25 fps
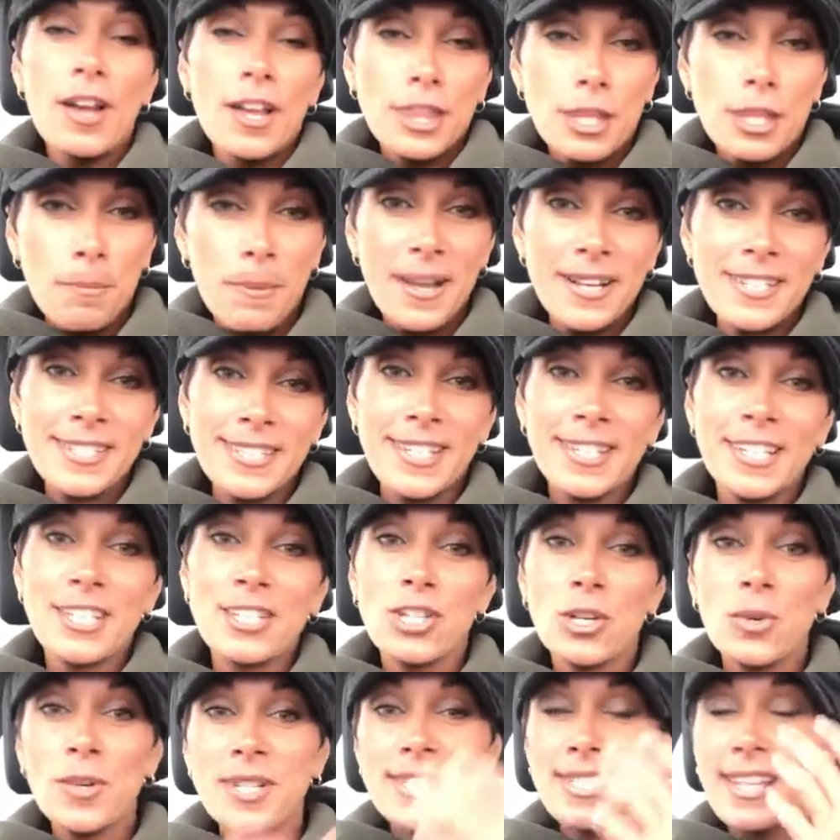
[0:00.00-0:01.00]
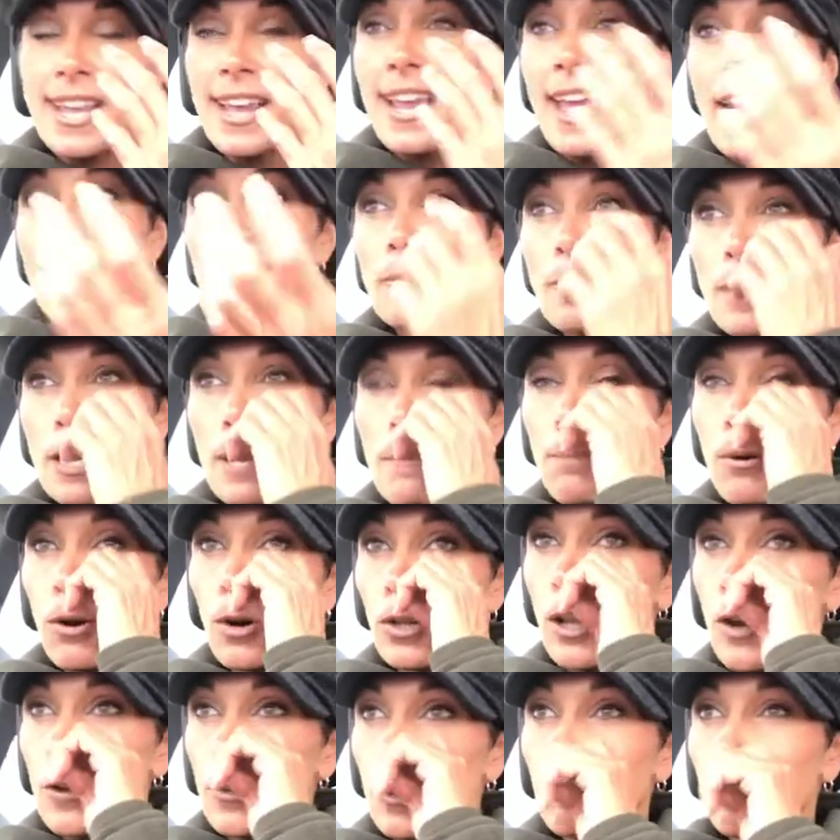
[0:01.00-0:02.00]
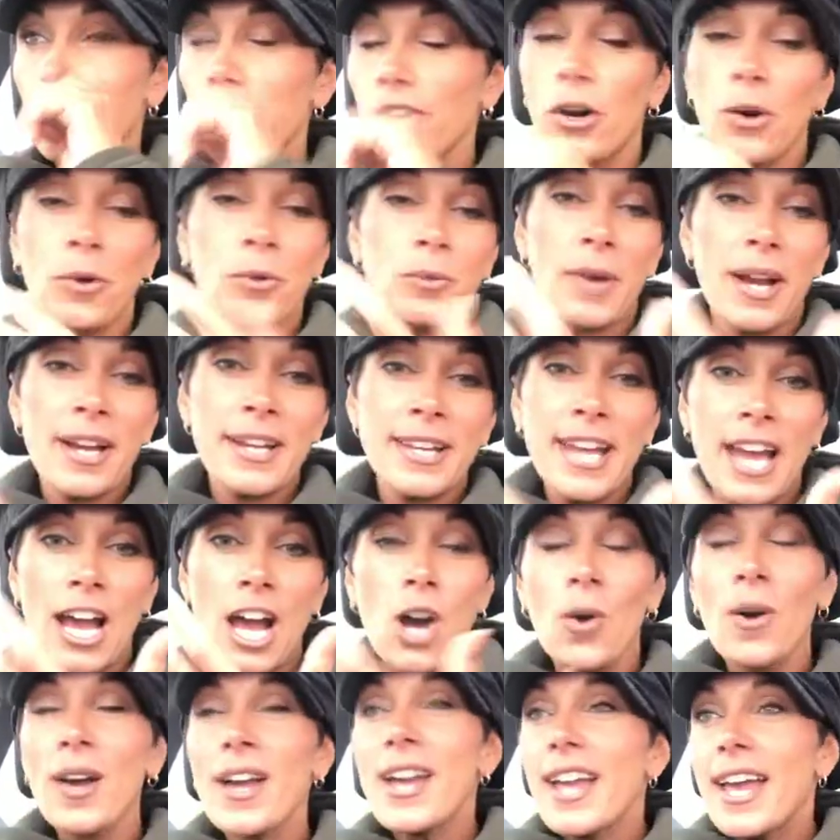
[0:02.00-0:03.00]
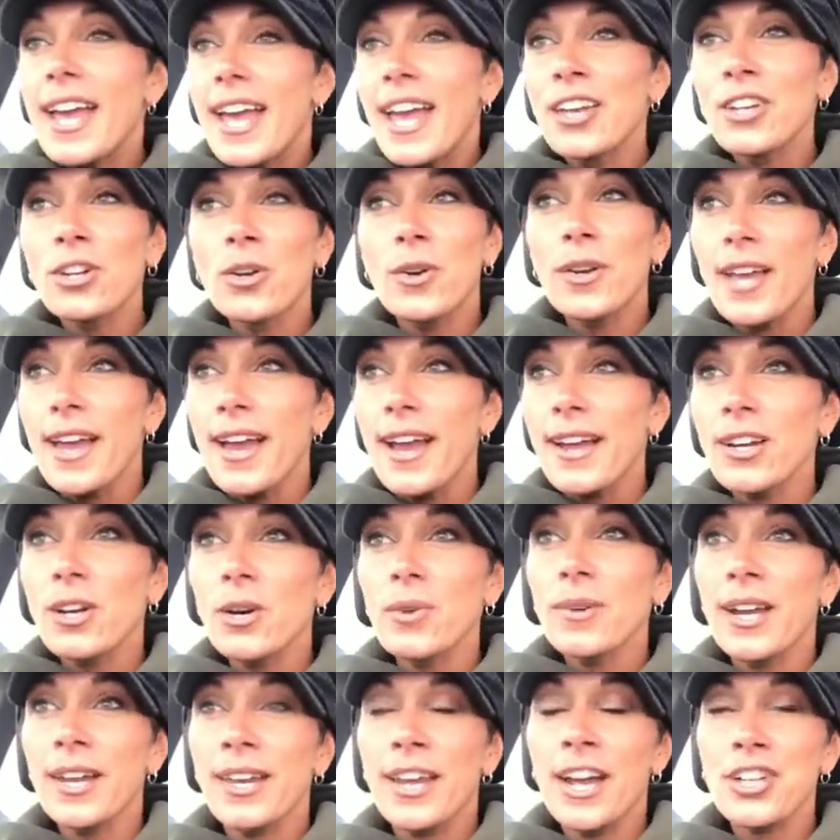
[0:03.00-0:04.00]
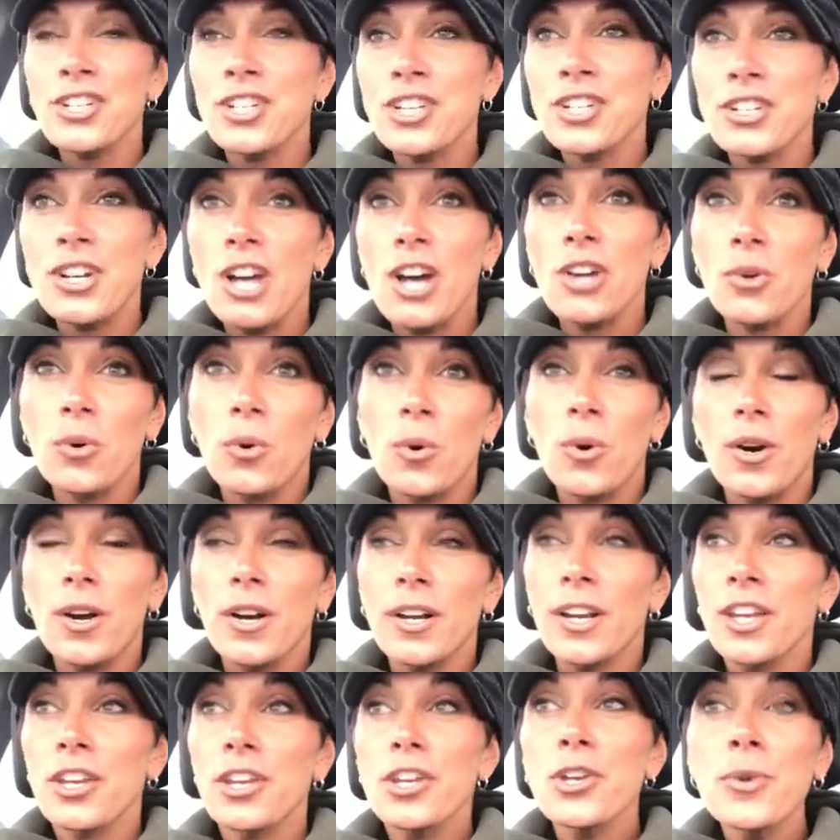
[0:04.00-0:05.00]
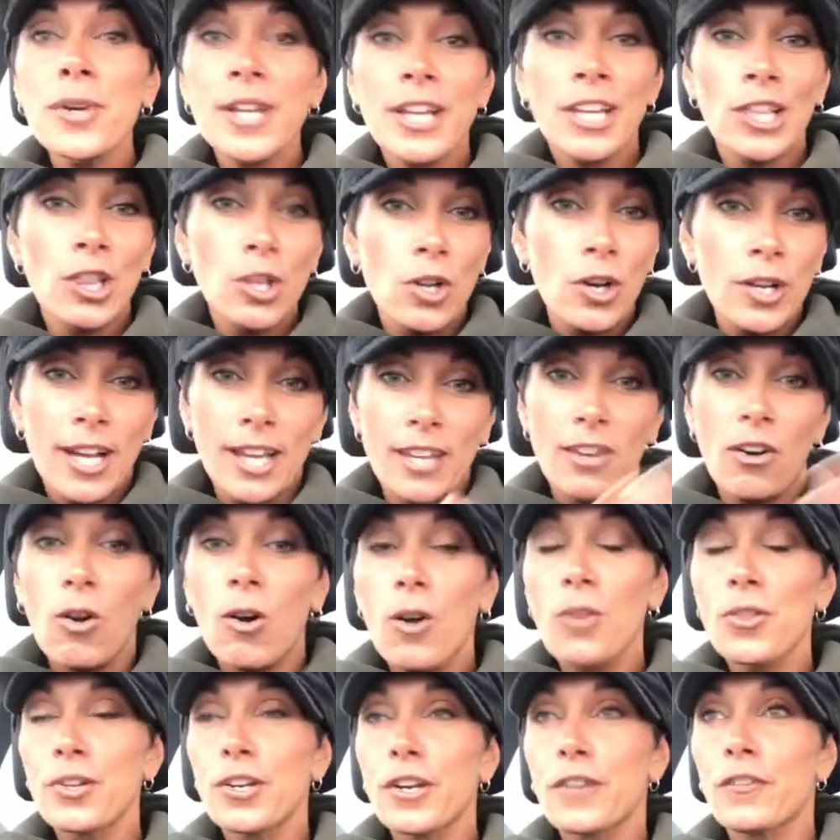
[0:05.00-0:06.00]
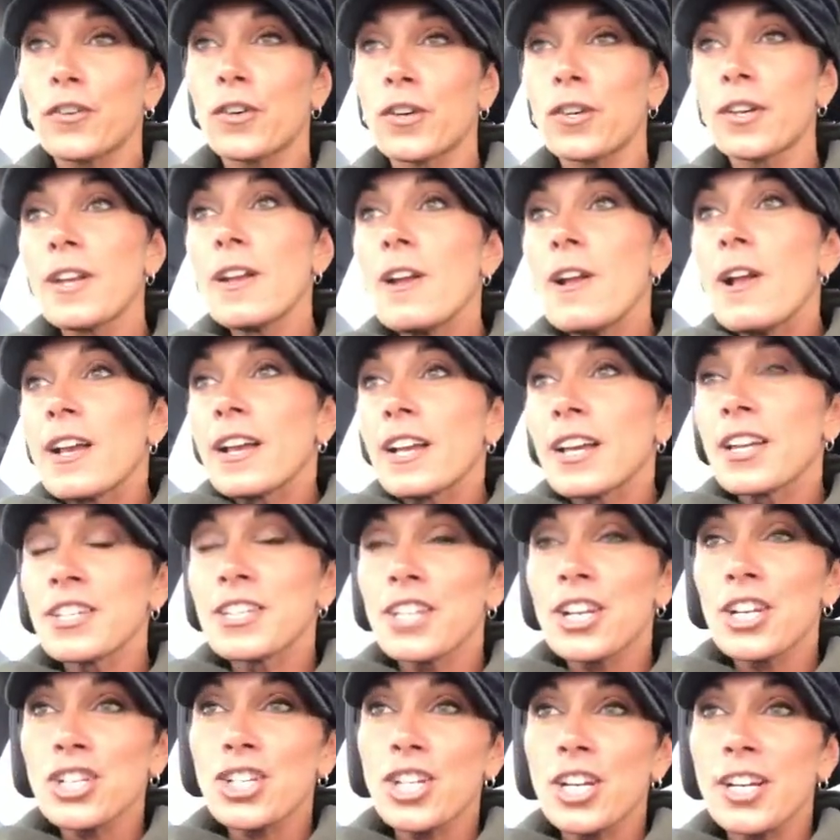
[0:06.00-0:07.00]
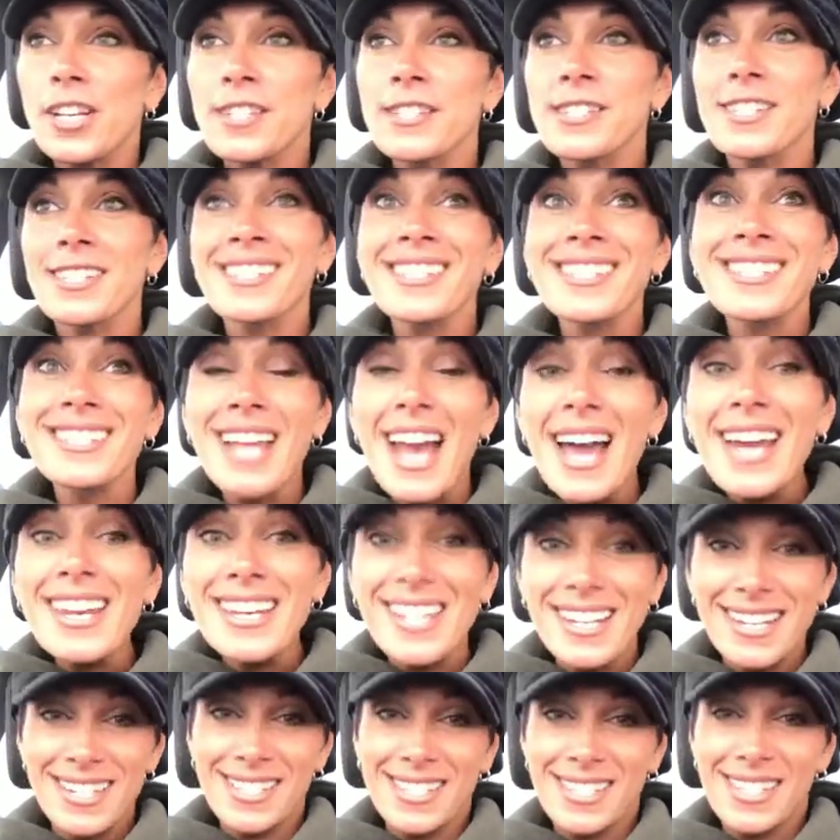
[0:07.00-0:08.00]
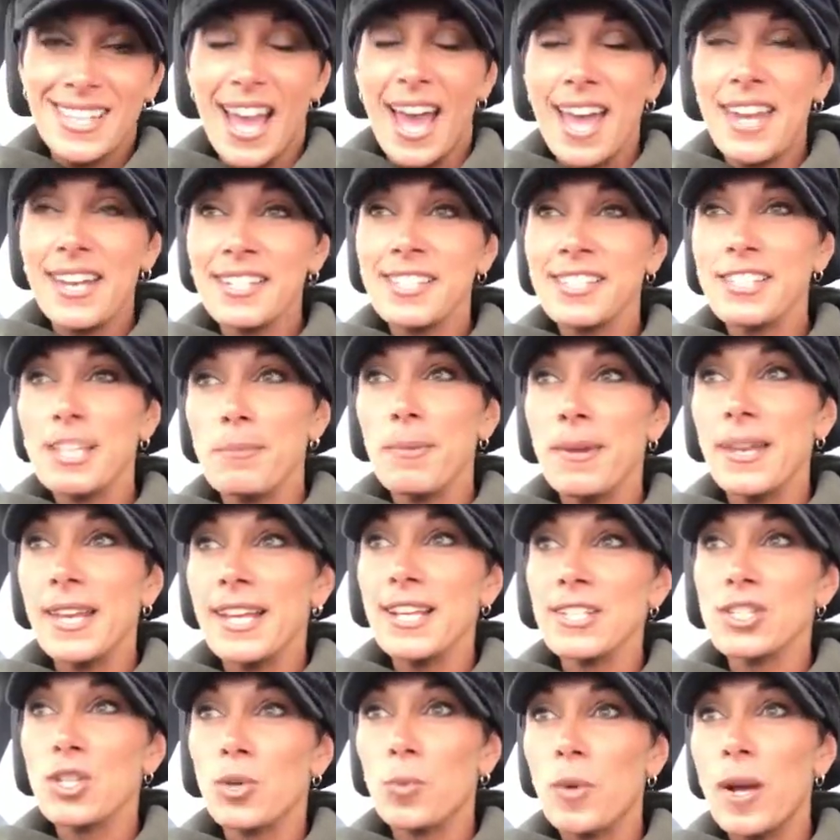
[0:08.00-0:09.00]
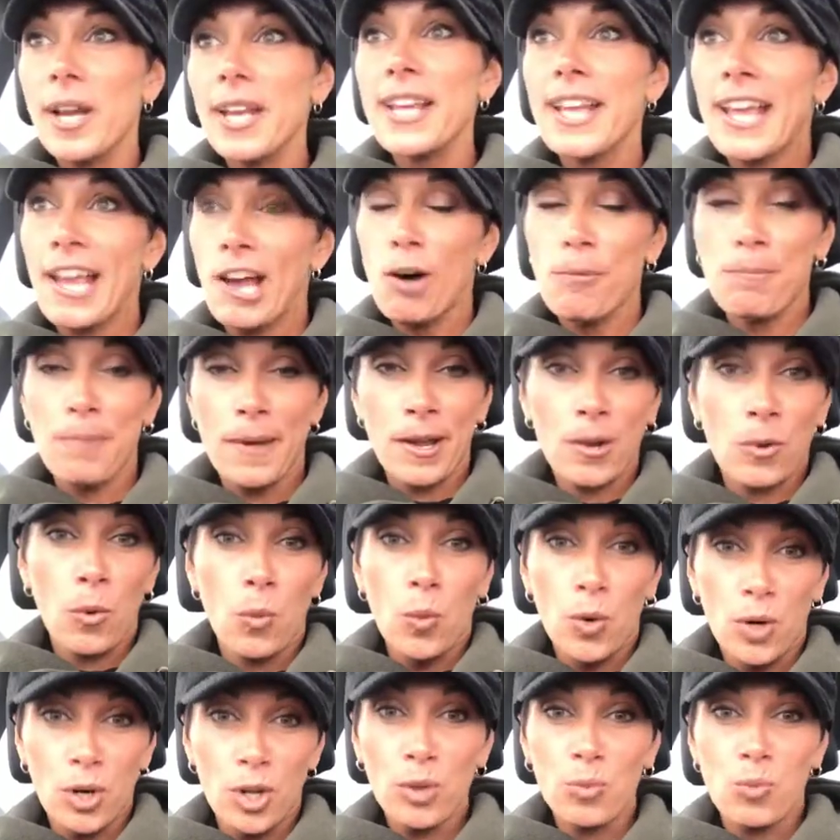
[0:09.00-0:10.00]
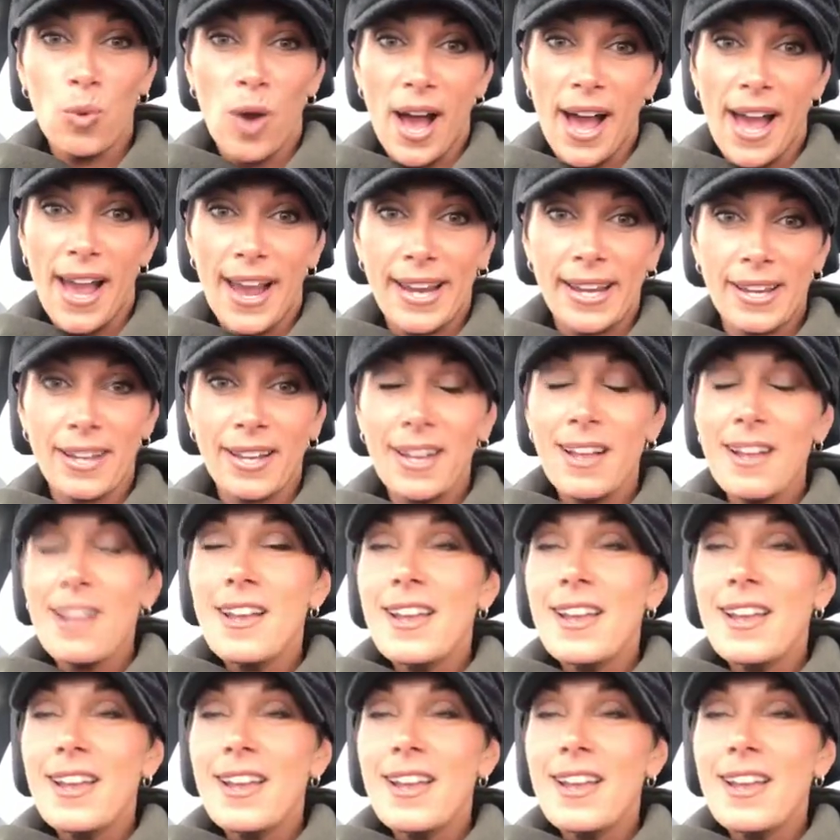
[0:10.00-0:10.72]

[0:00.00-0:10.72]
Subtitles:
The best thing to do is say, everybody pull out your phone right now and go to echoconnection.org, and you can look at all the different conditions and studies that CBD is already helping worldwide.